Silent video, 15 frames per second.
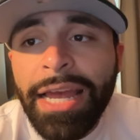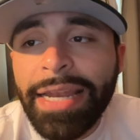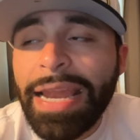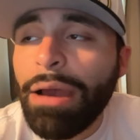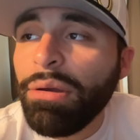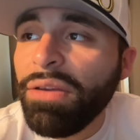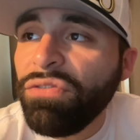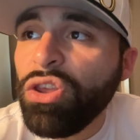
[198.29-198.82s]

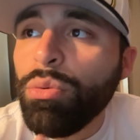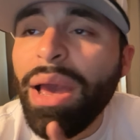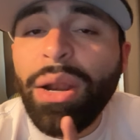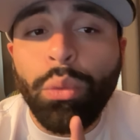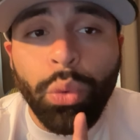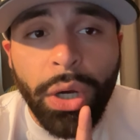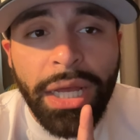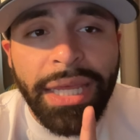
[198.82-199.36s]
Now if you
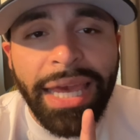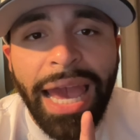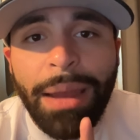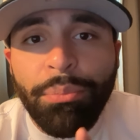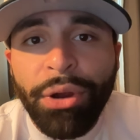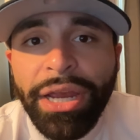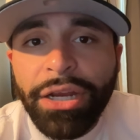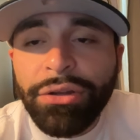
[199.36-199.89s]
add one
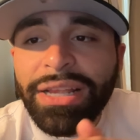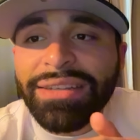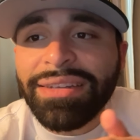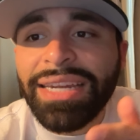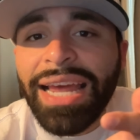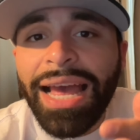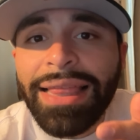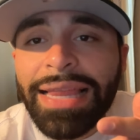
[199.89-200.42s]
cap breaker, that's
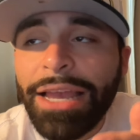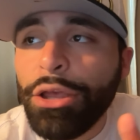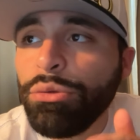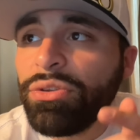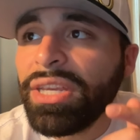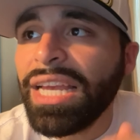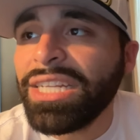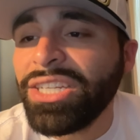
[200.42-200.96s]
going to allow you
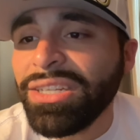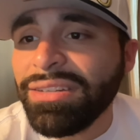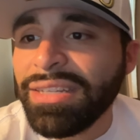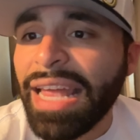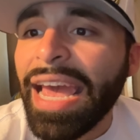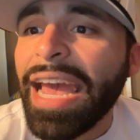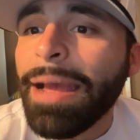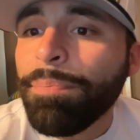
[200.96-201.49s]
to get just
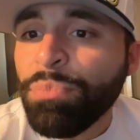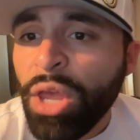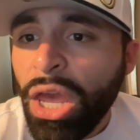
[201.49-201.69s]
that.